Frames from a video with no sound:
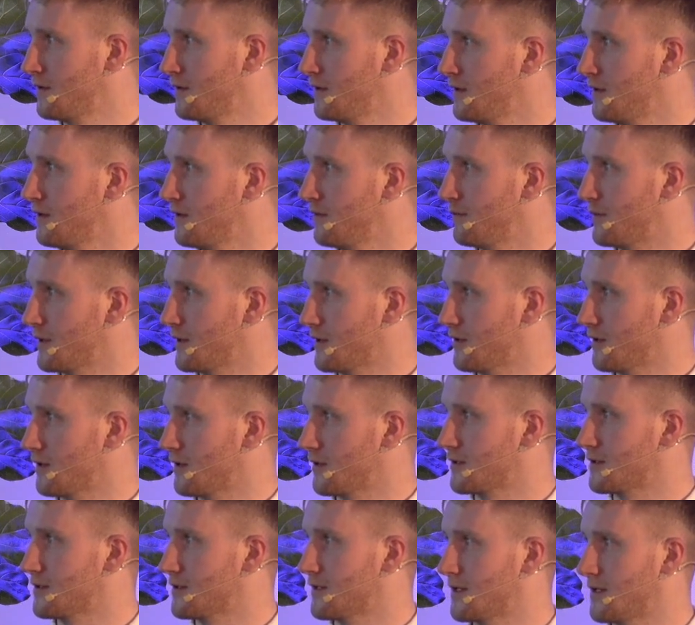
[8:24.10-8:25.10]

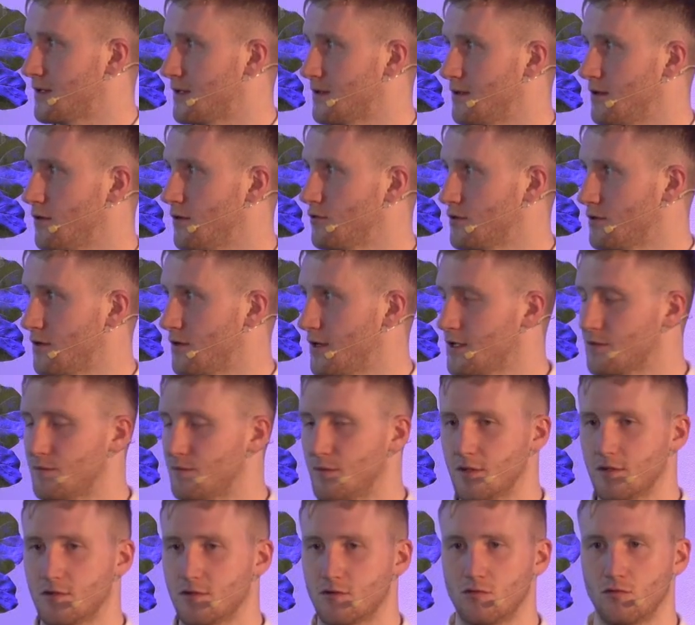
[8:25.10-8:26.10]
because those are
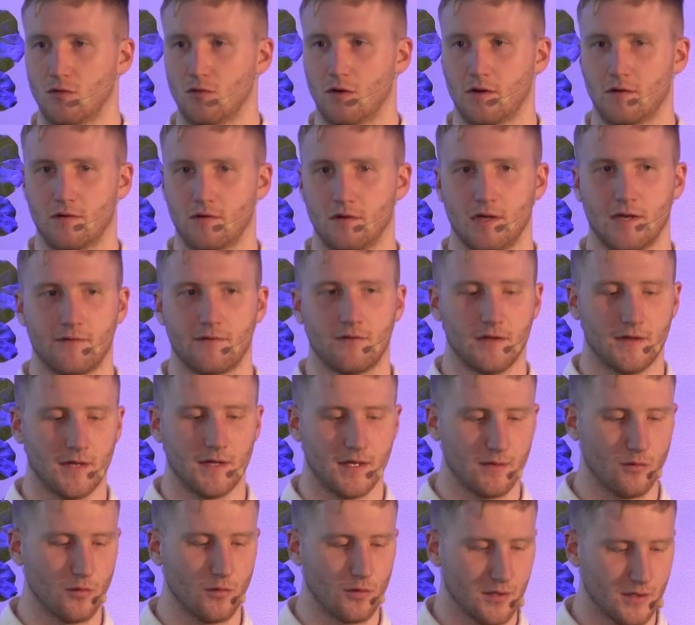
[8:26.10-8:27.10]
experts who are every
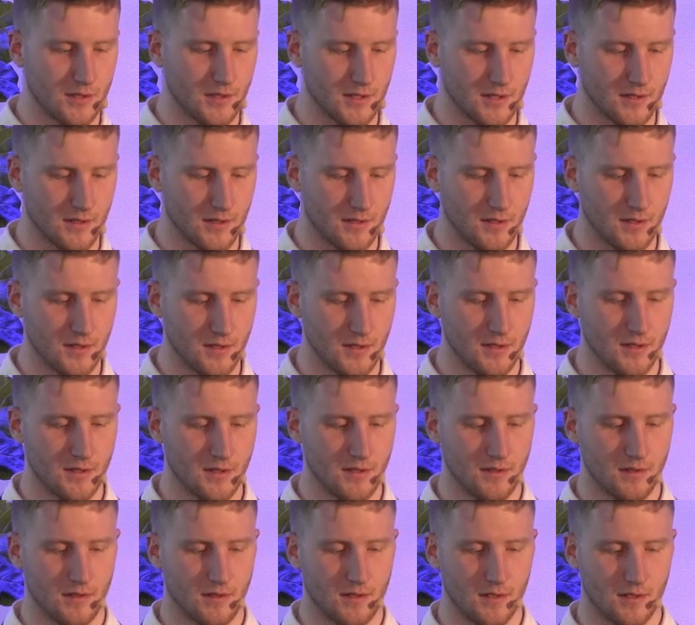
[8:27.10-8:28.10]
day working
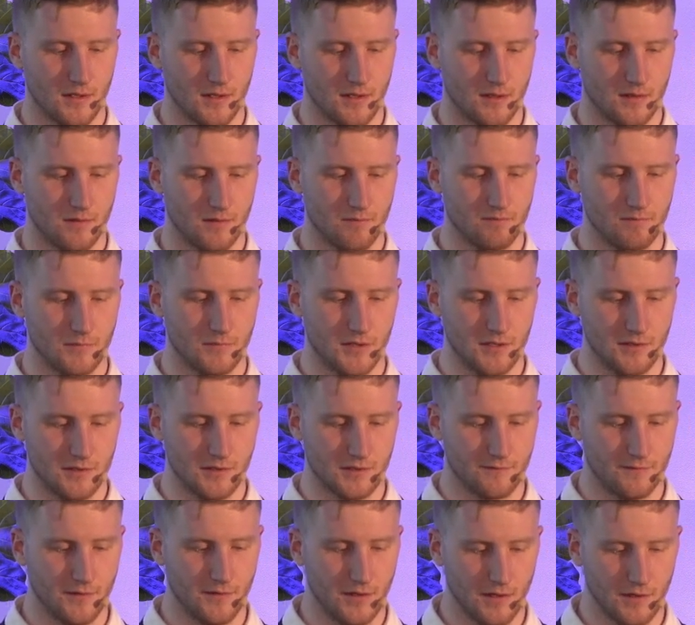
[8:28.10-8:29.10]
in this
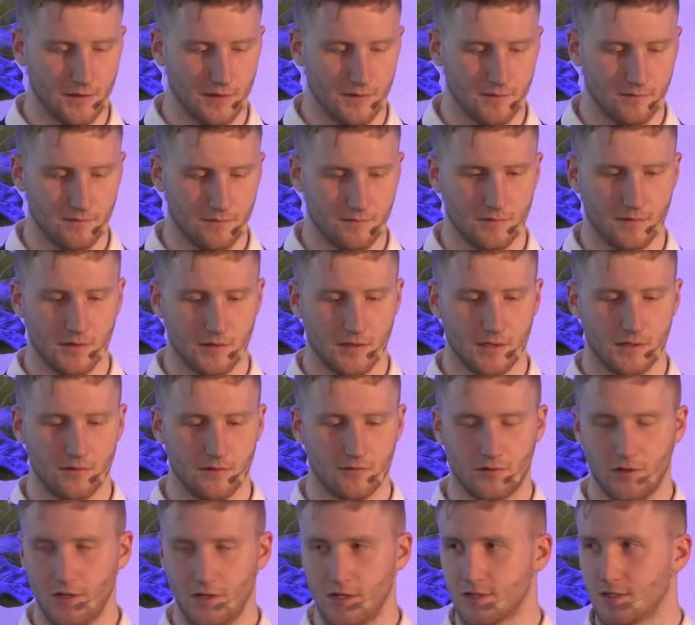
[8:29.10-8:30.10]
field, in
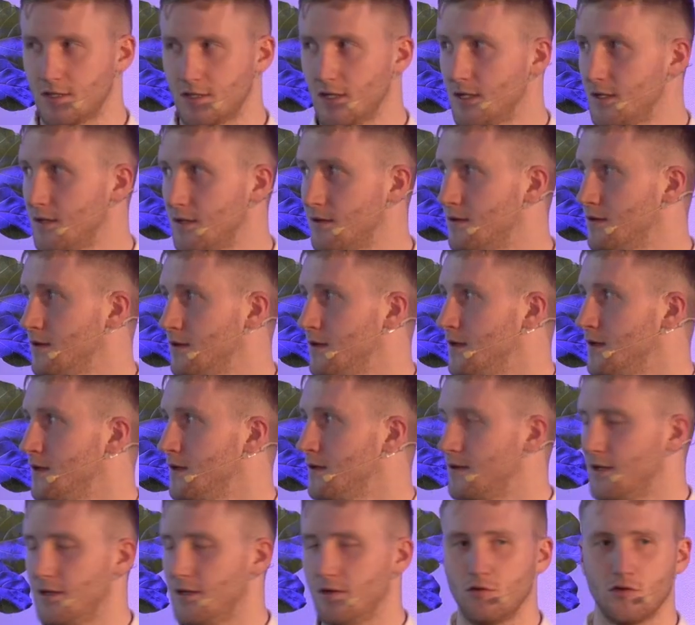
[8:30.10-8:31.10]
real estate.
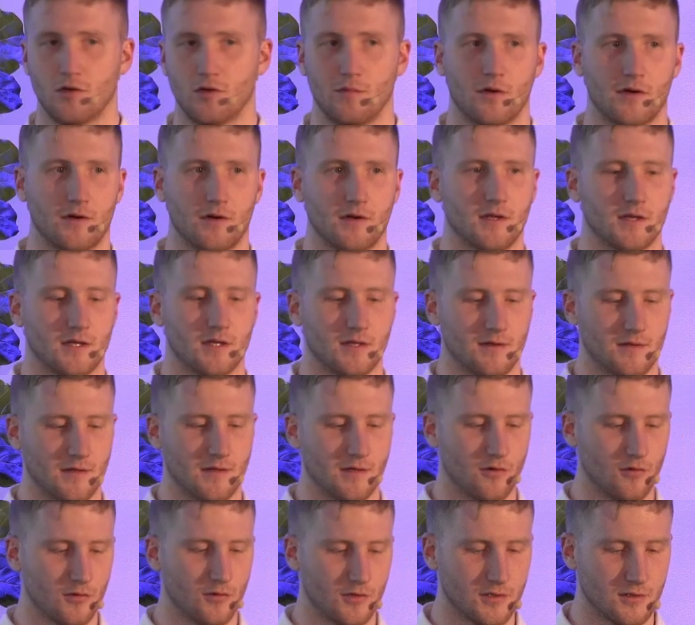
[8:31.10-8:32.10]
They know the market, they
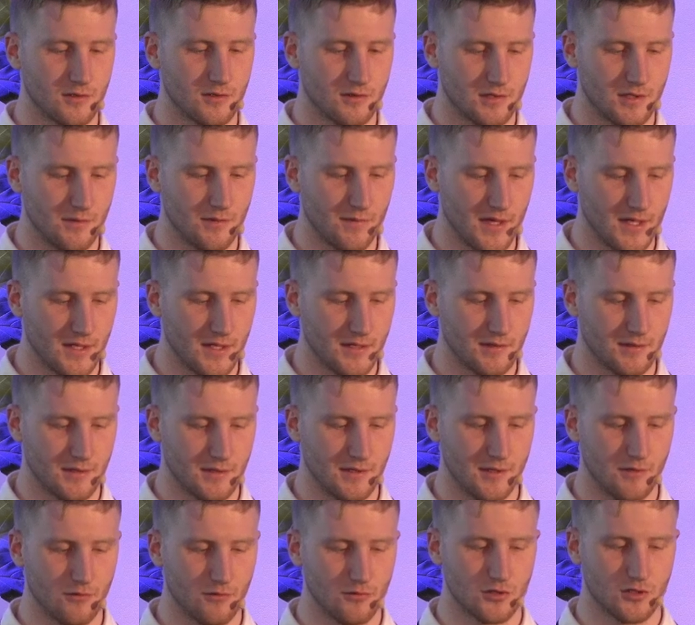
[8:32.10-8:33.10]
know the demand, they
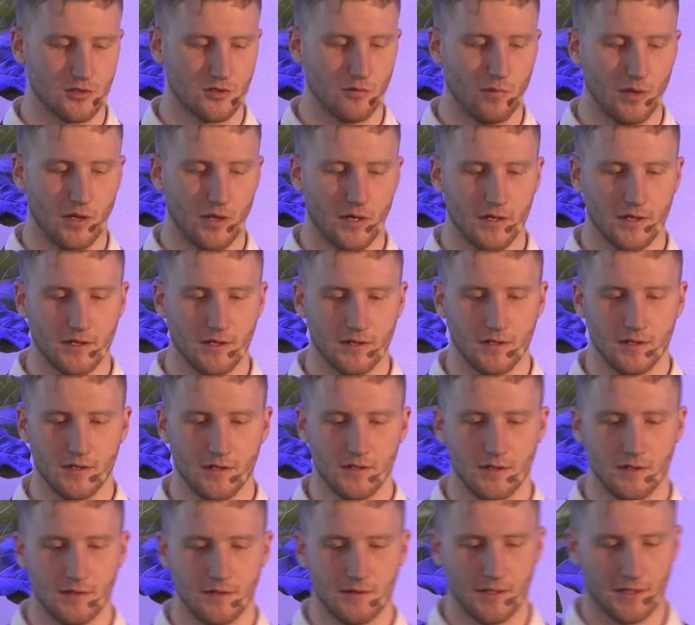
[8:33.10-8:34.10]
know the supply.
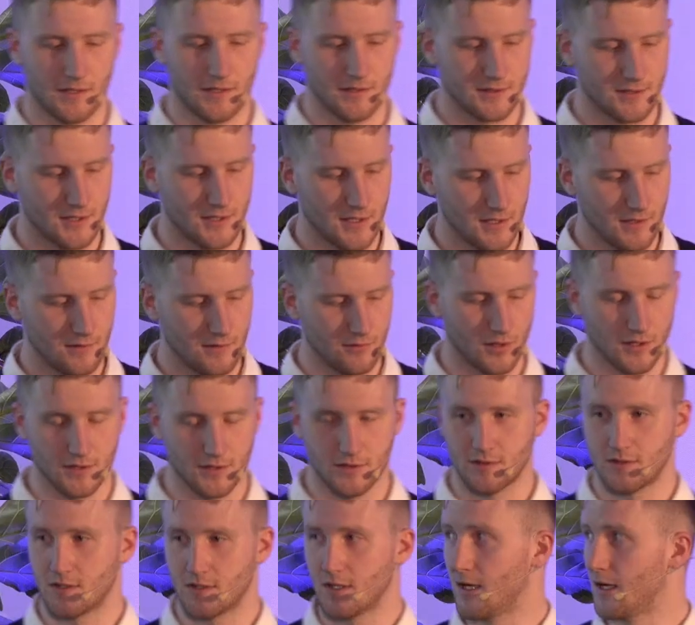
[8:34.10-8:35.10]
They can say to
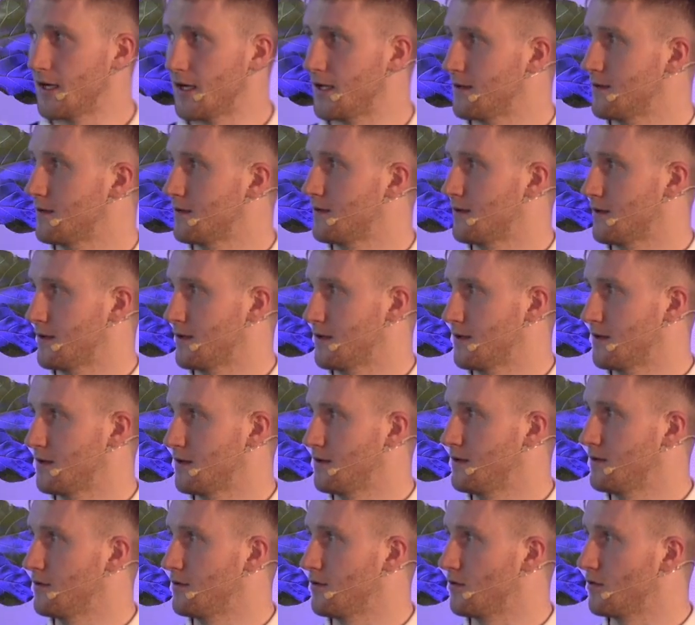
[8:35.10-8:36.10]
us that
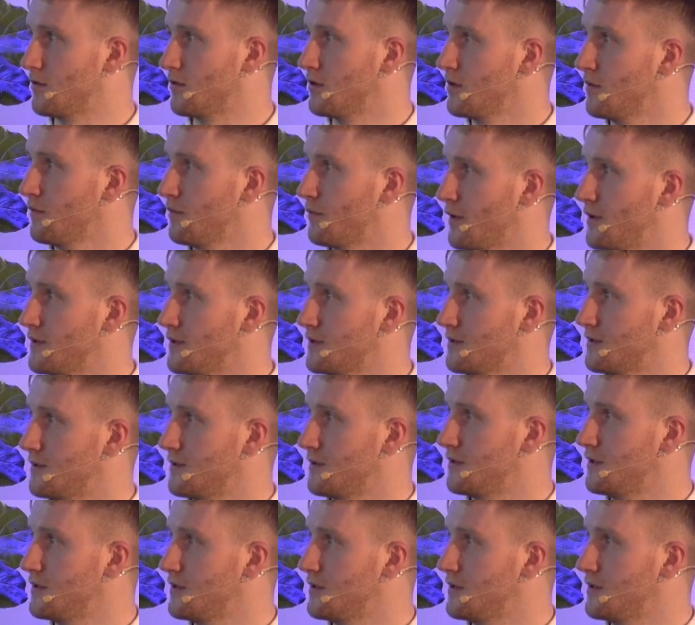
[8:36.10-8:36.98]
prices in this